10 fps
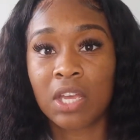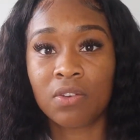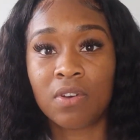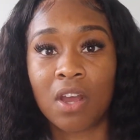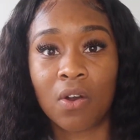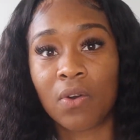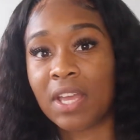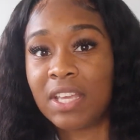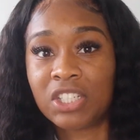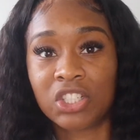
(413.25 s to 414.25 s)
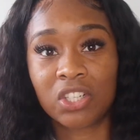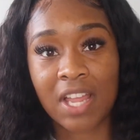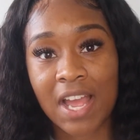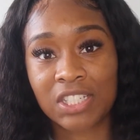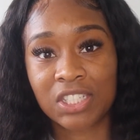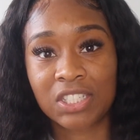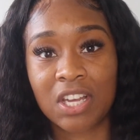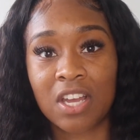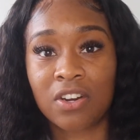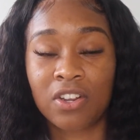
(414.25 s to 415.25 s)
you know, and get your lashes
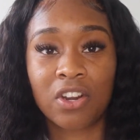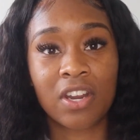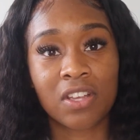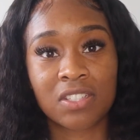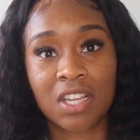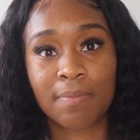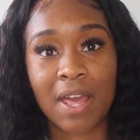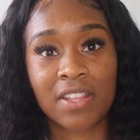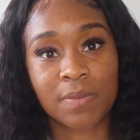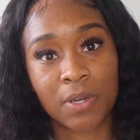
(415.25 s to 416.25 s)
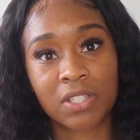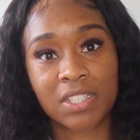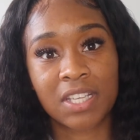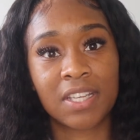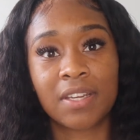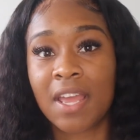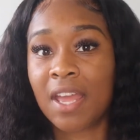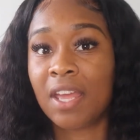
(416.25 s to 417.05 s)
done or your nails done by this person,